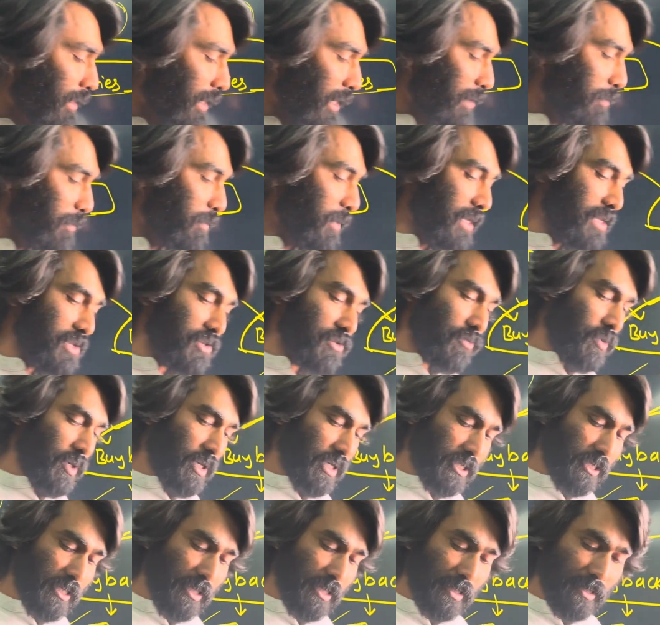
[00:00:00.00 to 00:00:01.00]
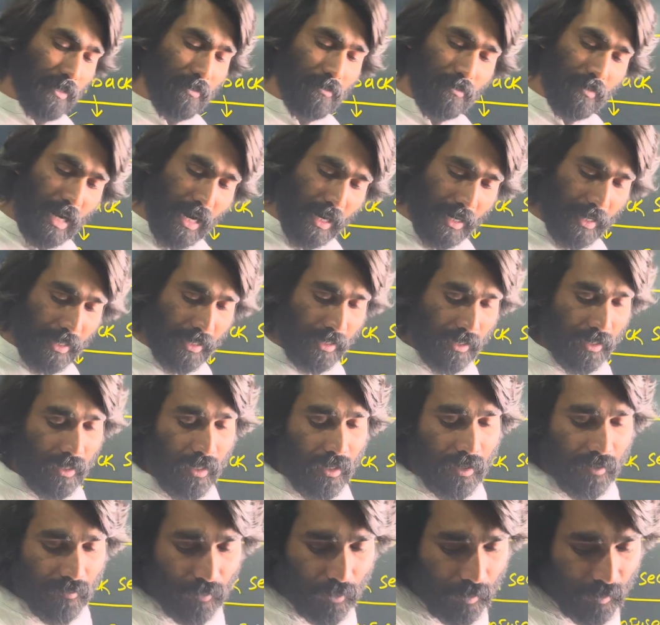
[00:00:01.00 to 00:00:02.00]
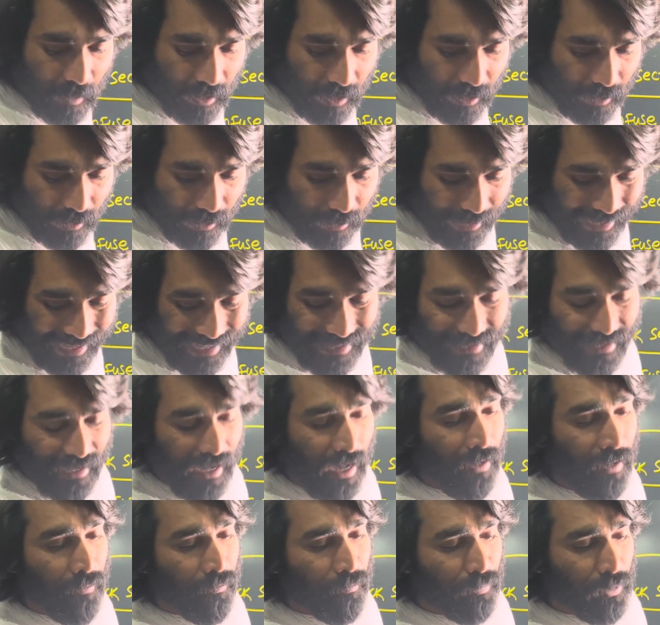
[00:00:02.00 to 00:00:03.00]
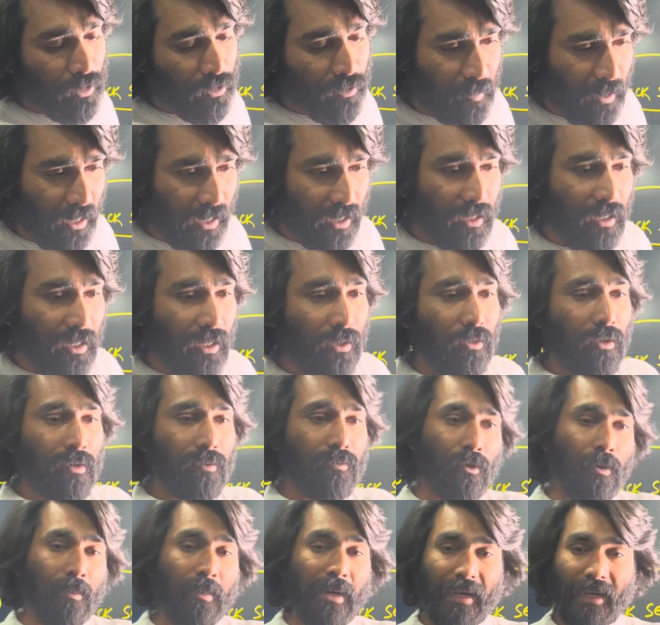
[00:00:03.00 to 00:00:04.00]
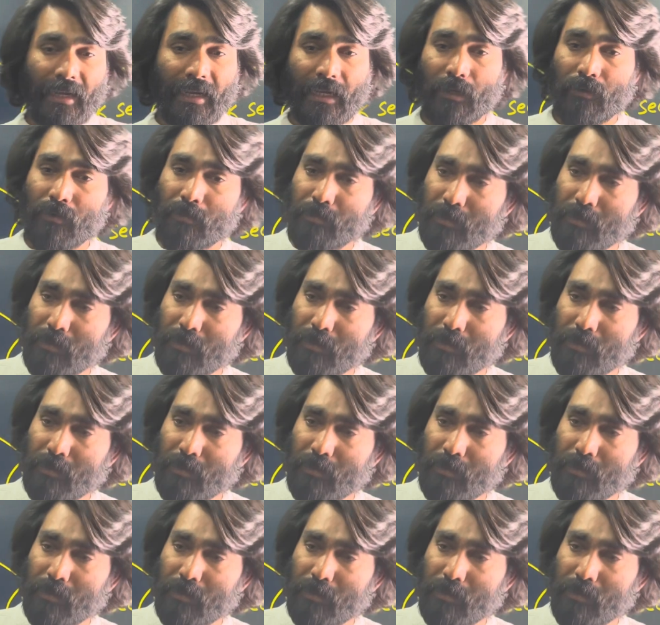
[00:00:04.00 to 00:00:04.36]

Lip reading: T-bills works in the market. From exam perspective or from entering